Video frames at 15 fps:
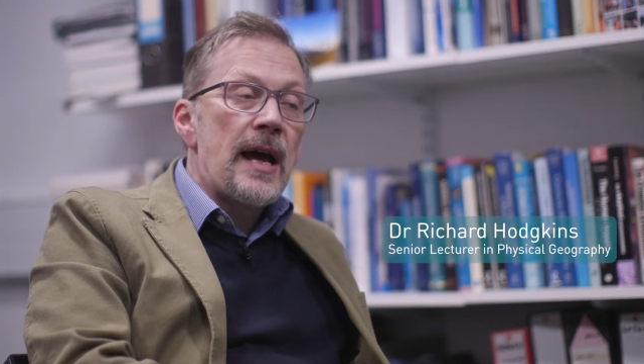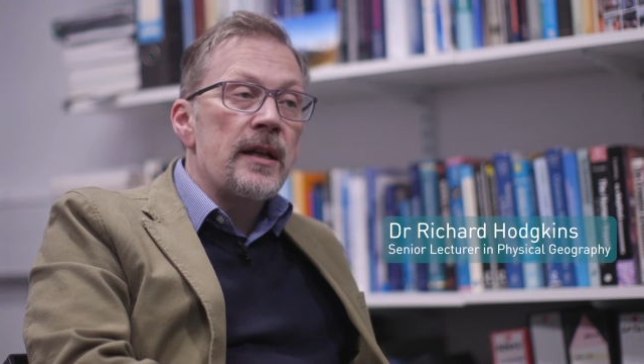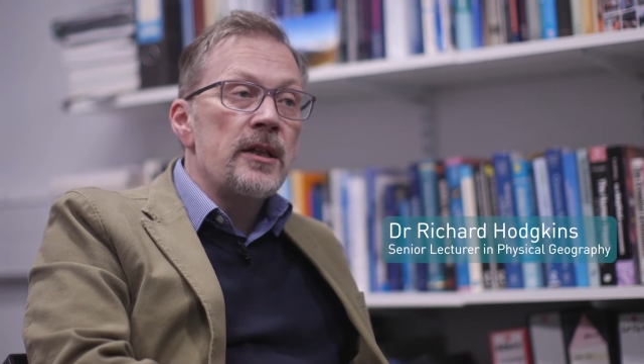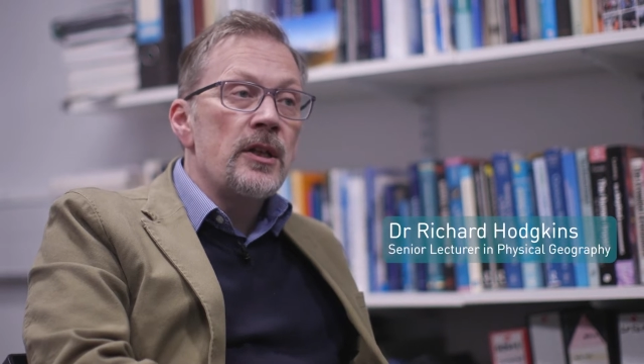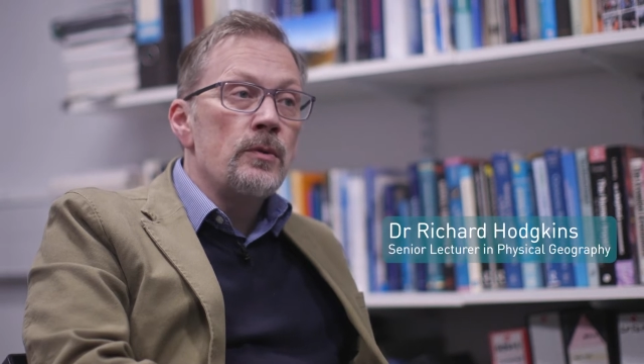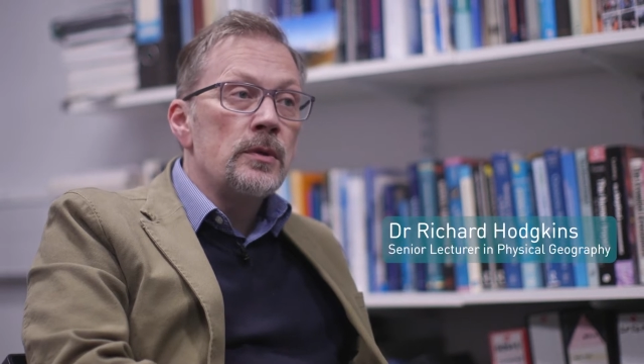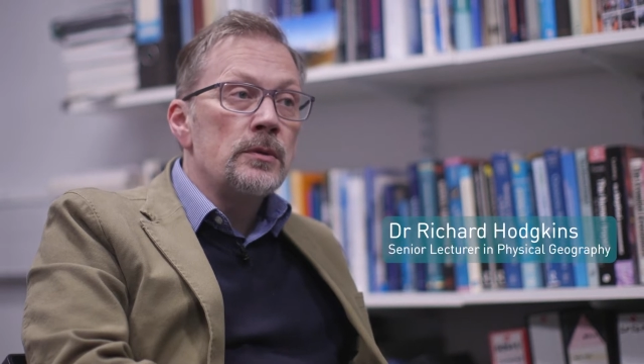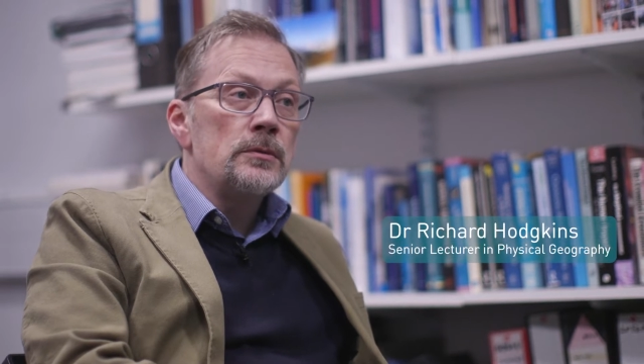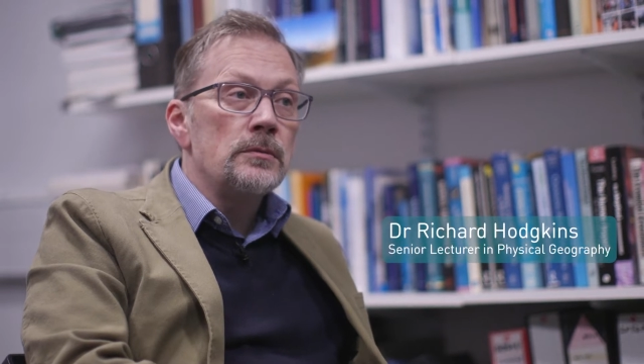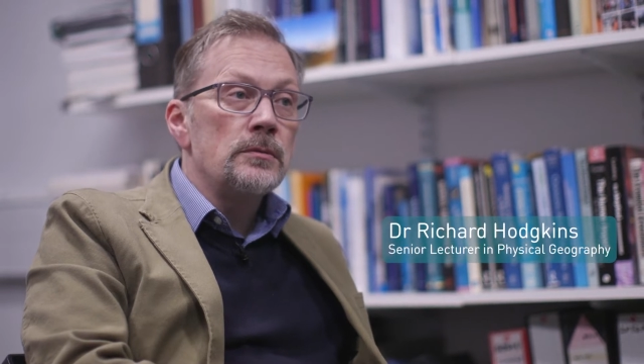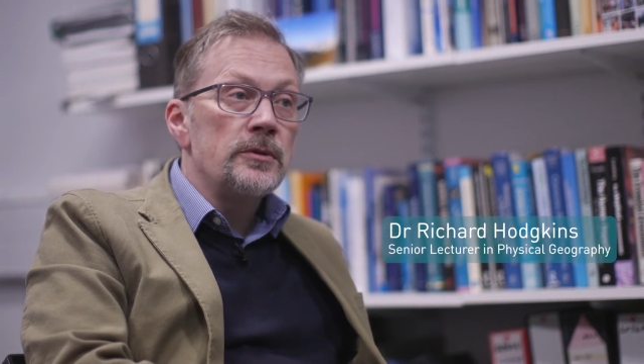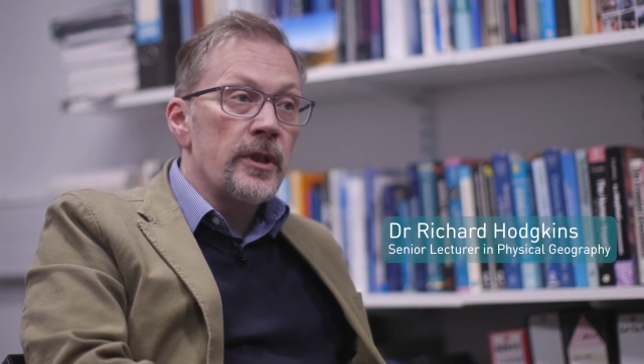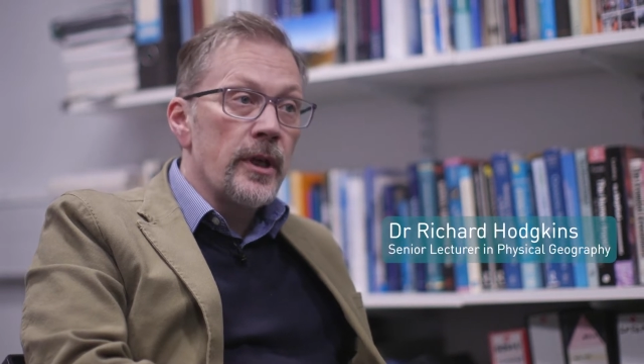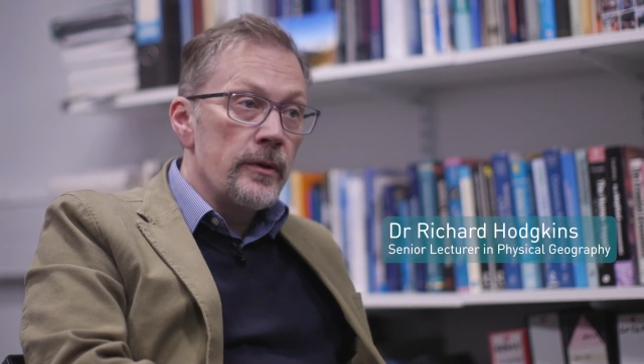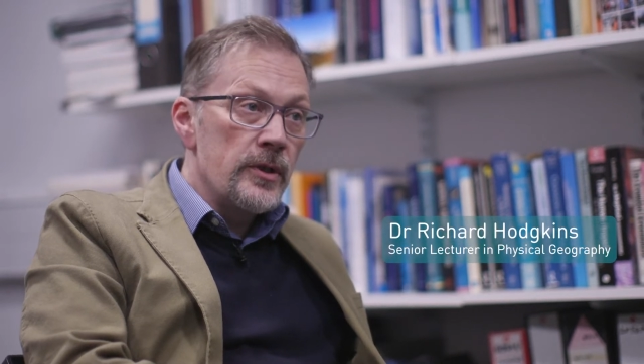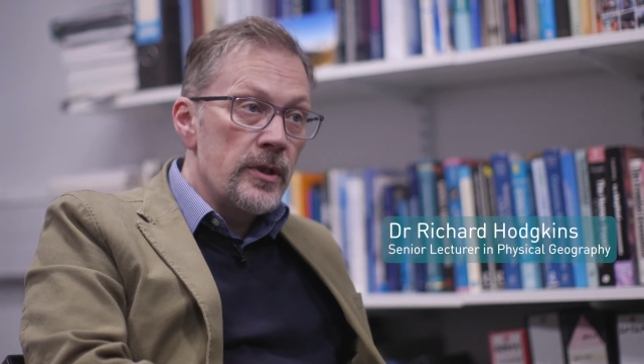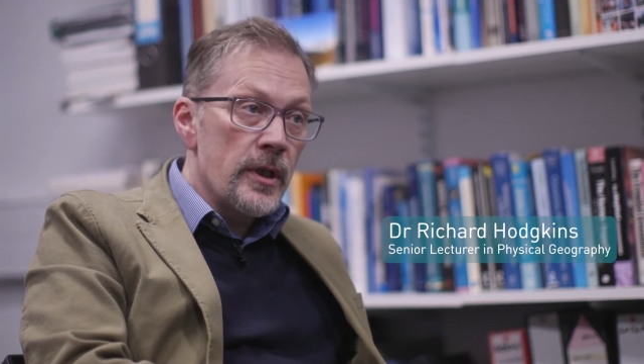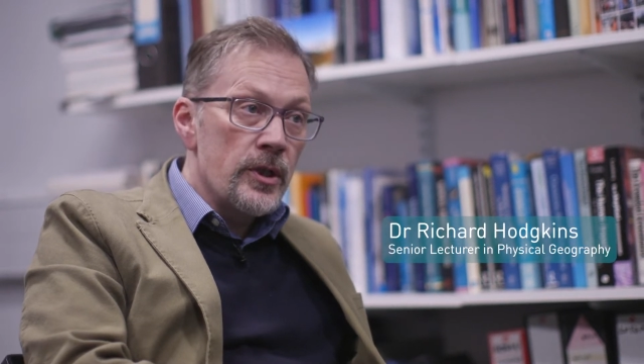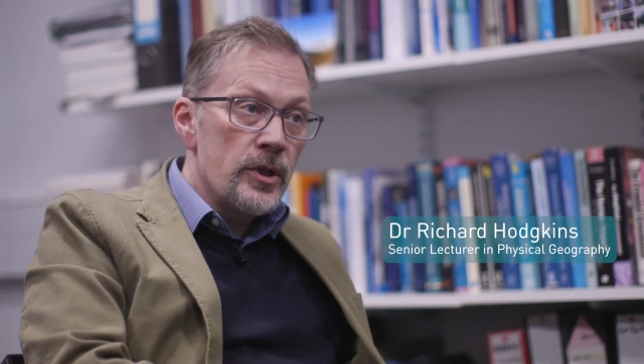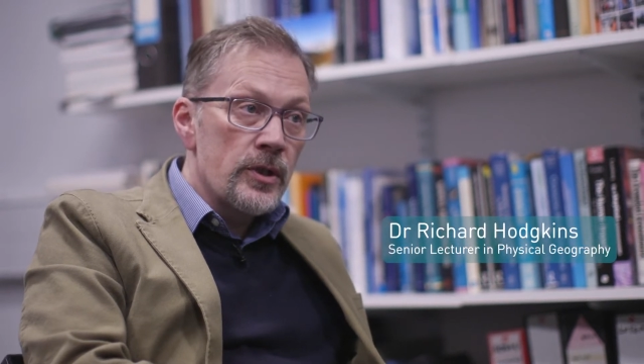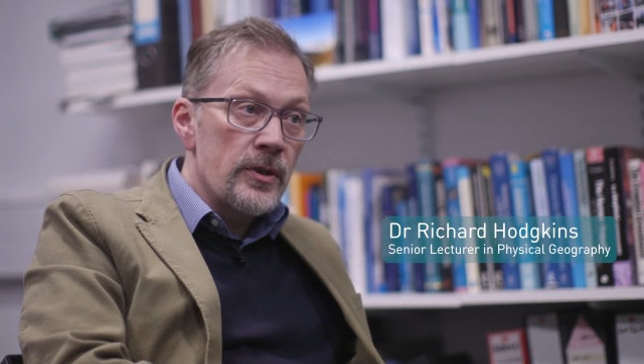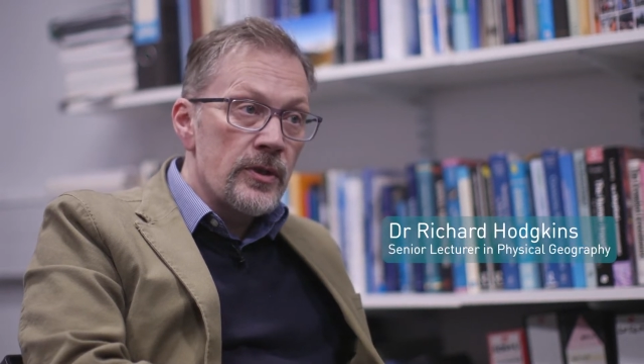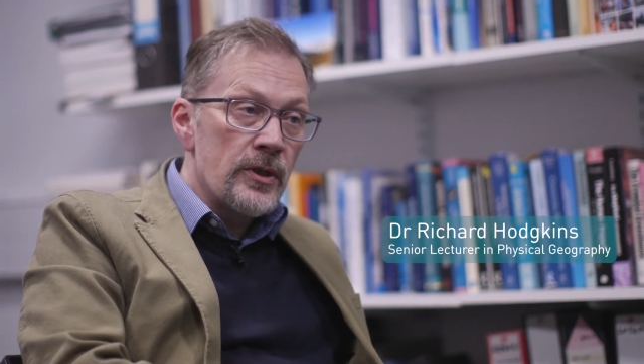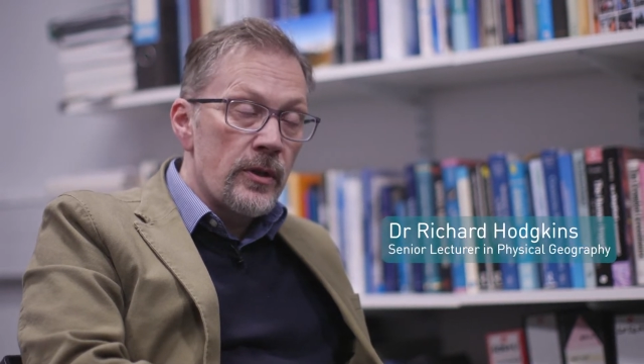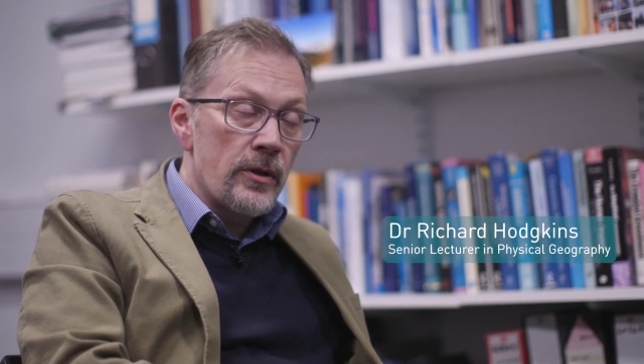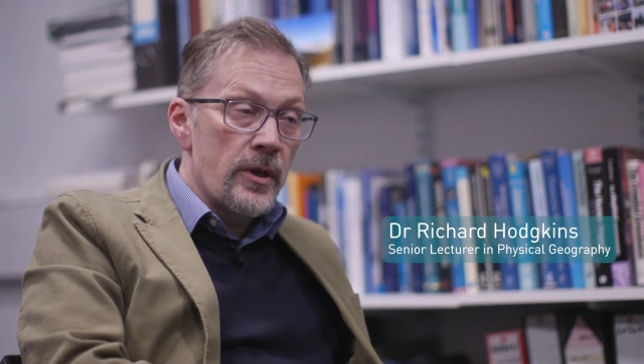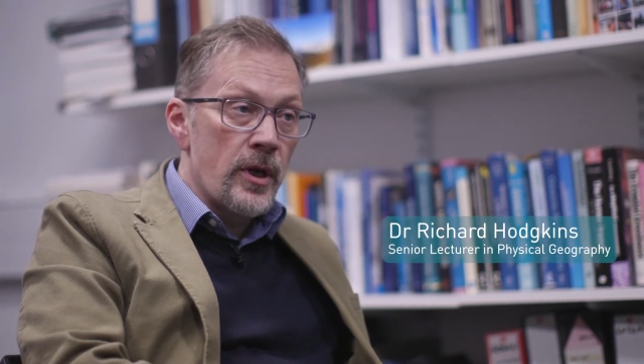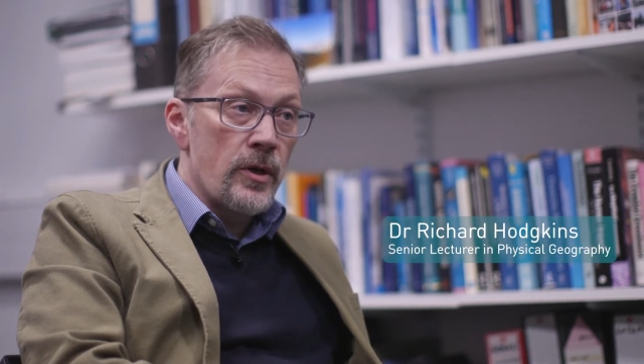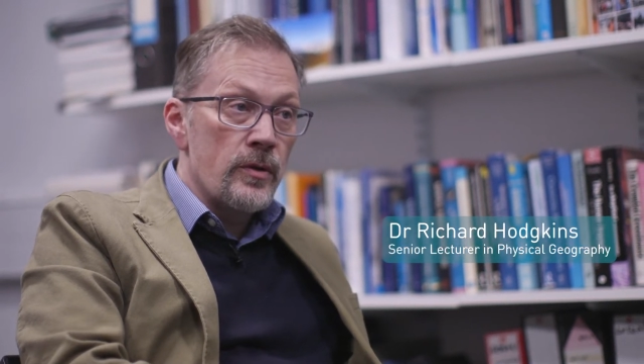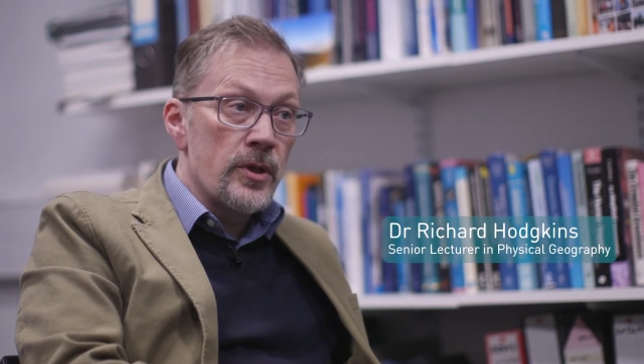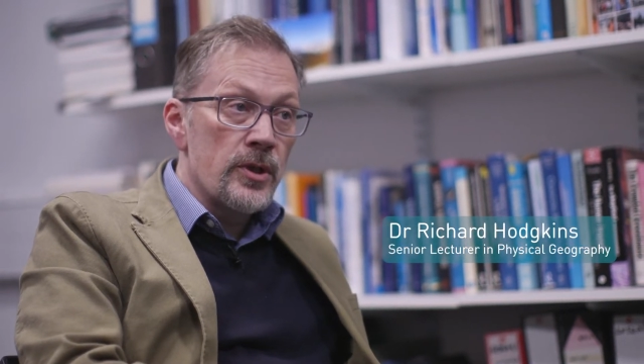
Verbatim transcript: annual negotiations that are known